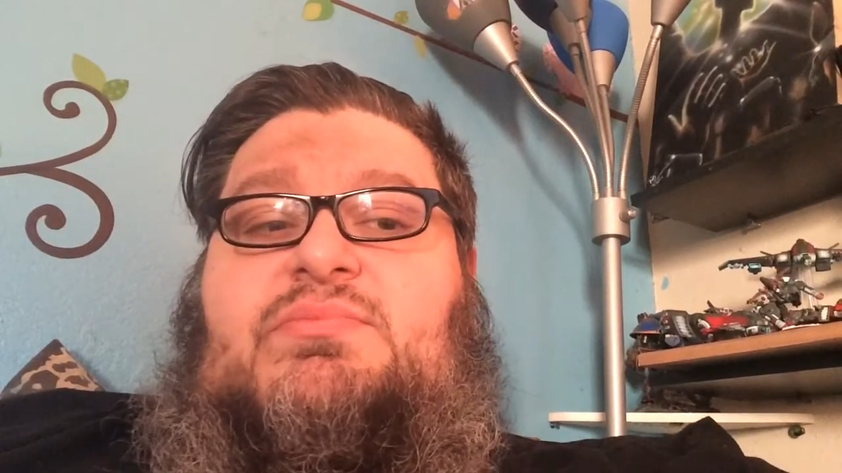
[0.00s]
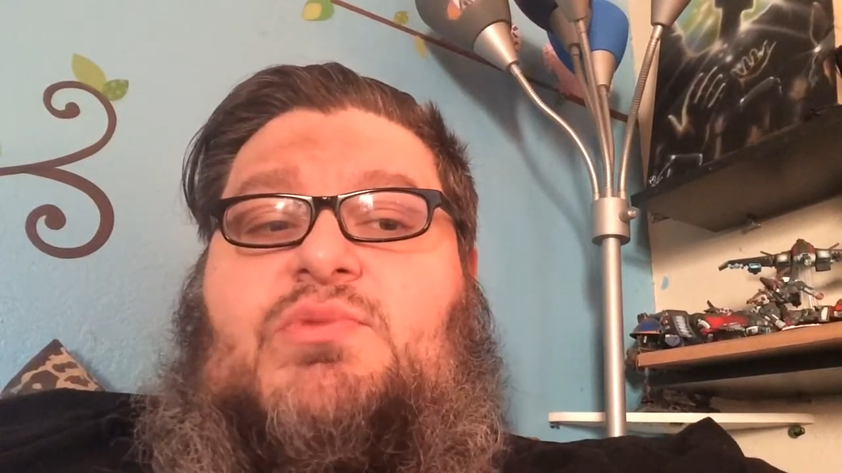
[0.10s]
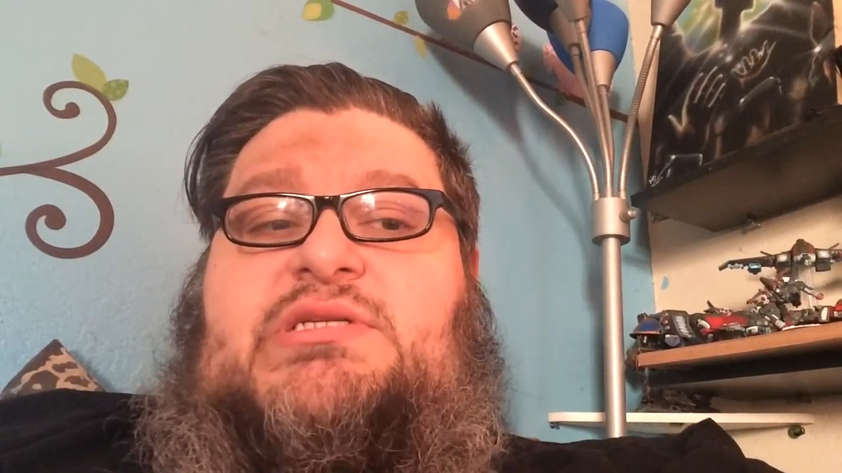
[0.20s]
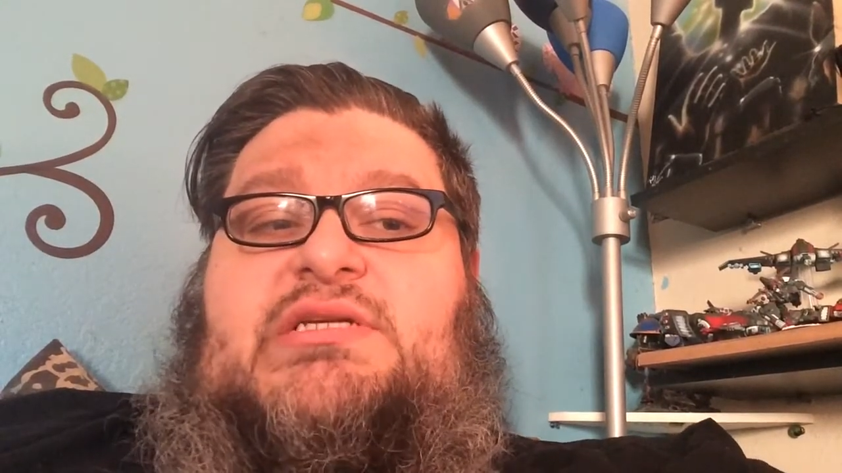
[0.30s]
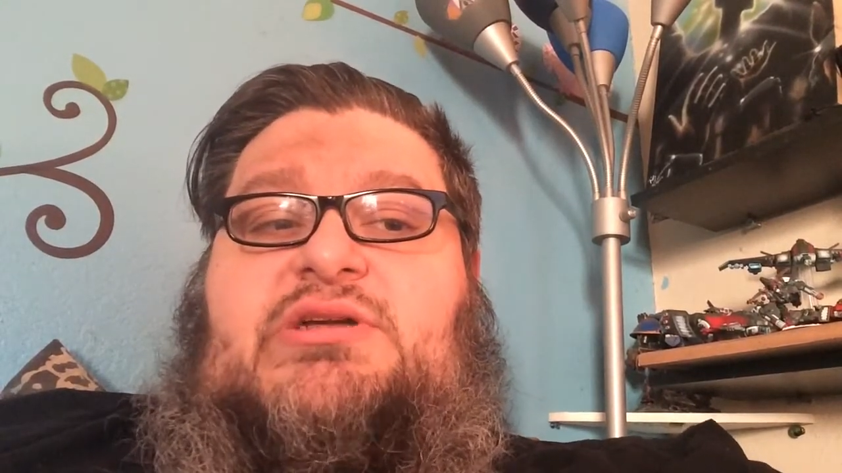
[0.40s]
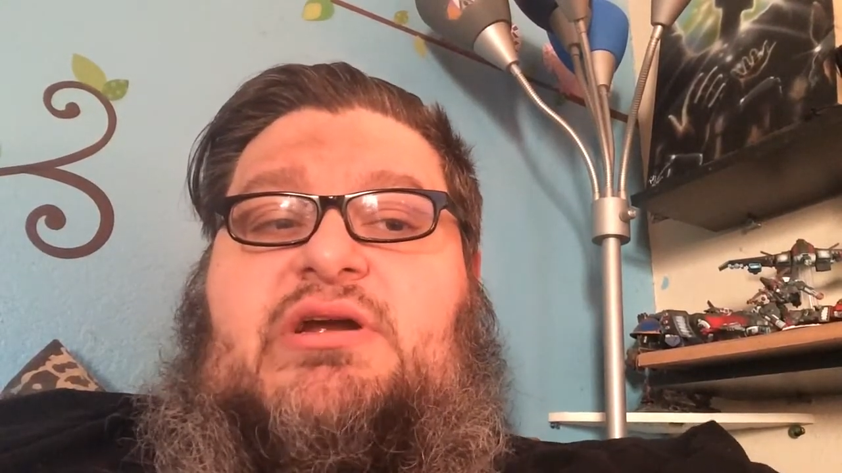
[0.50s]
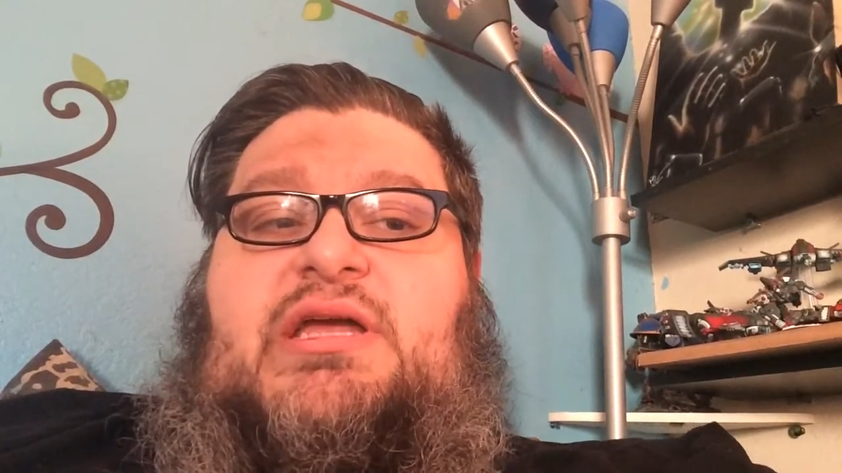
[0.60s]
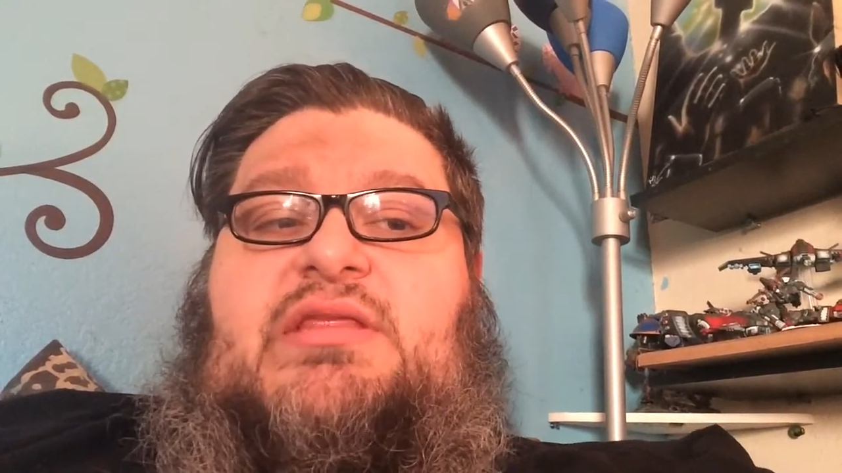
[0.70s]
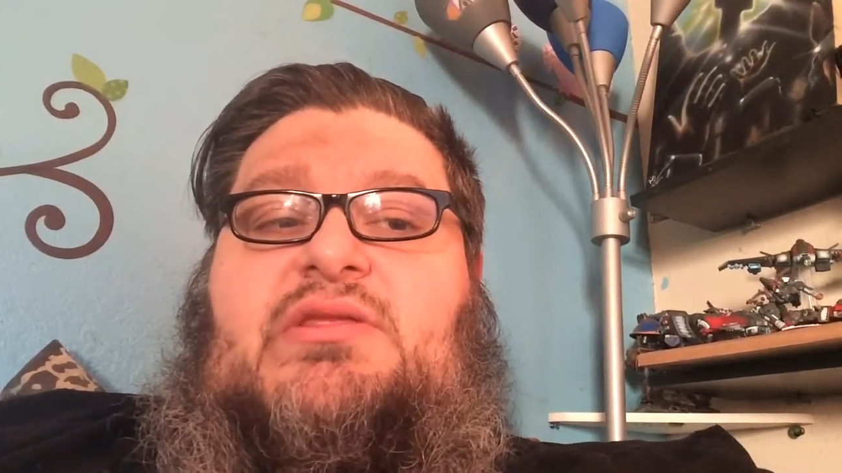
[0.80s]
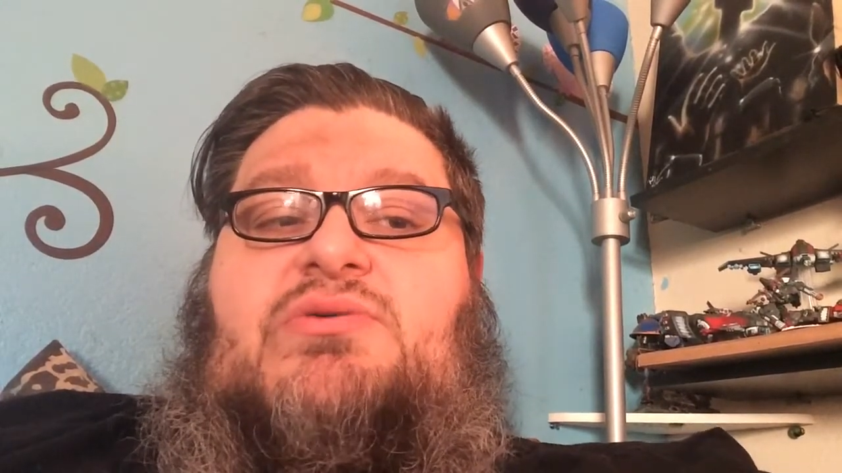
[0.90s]
once I start
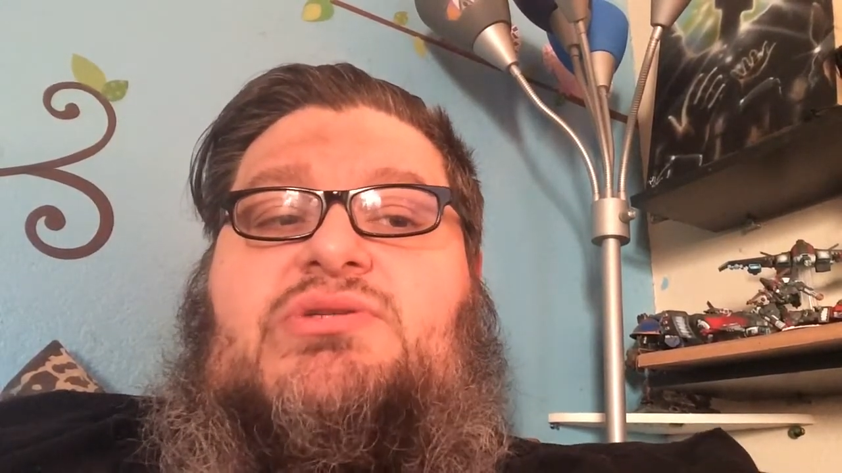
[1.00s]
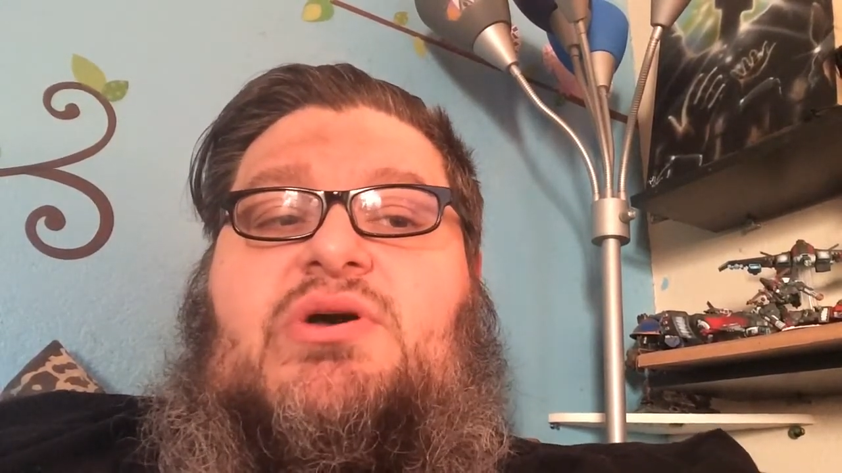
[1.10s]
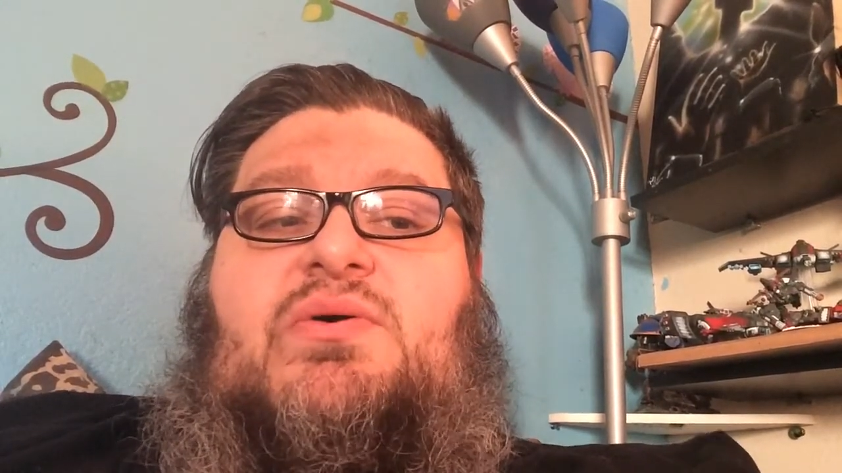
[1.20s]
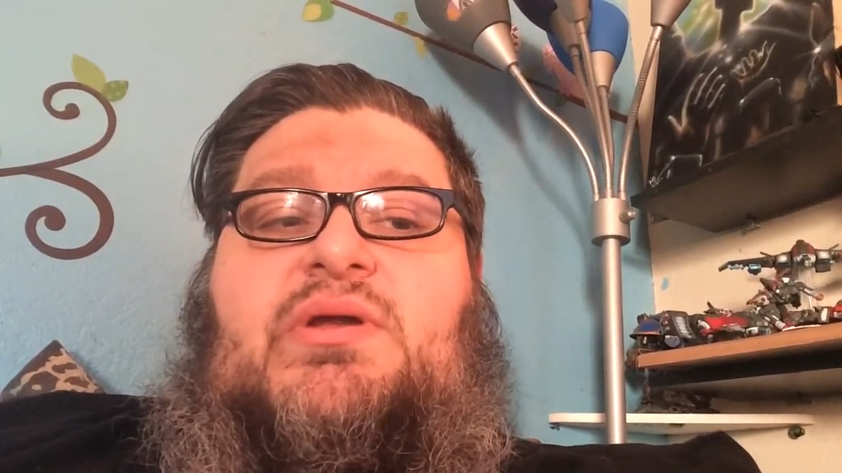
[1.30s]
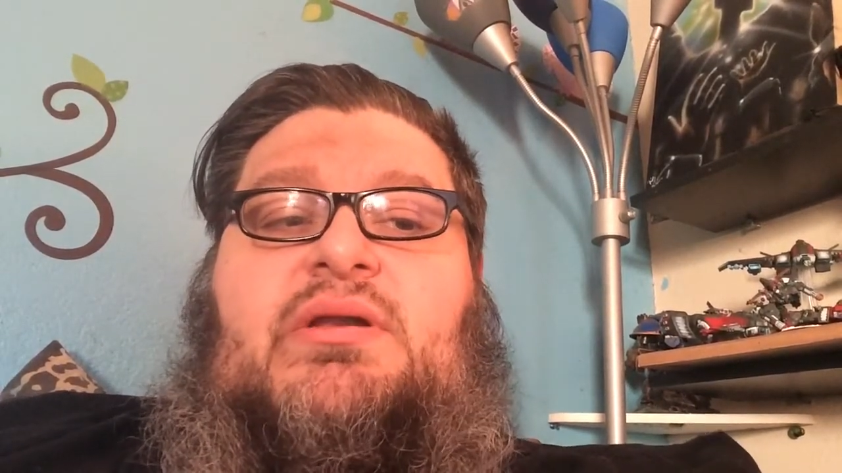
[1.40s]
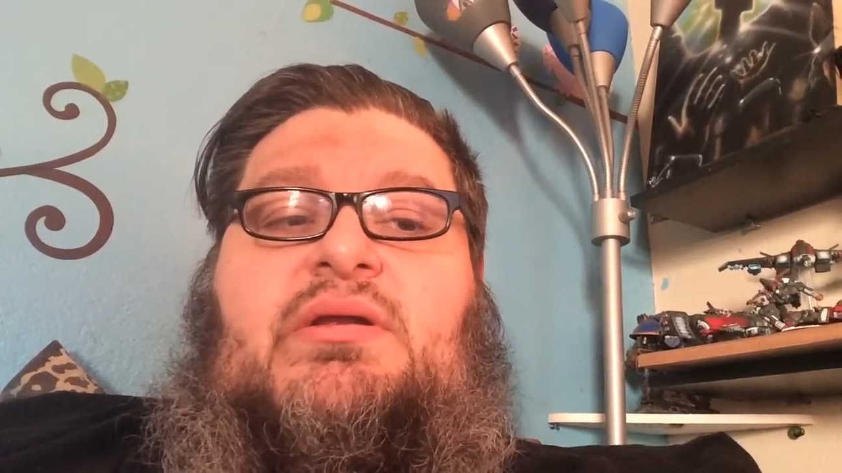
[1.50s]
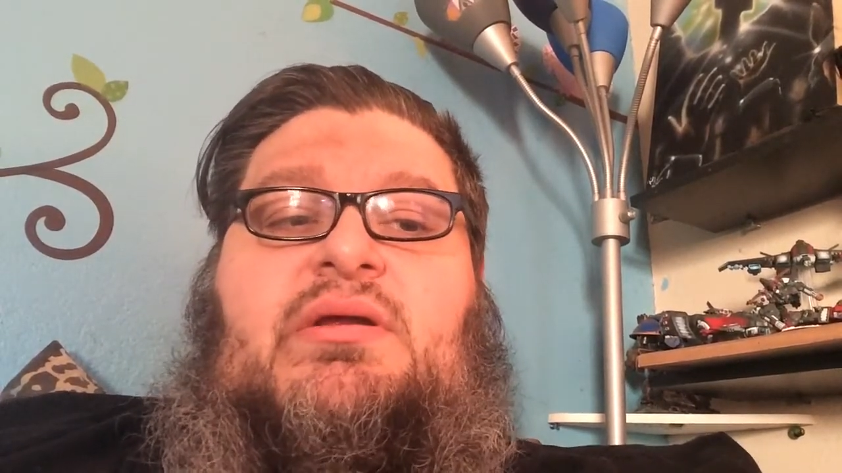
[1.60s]
getting those going,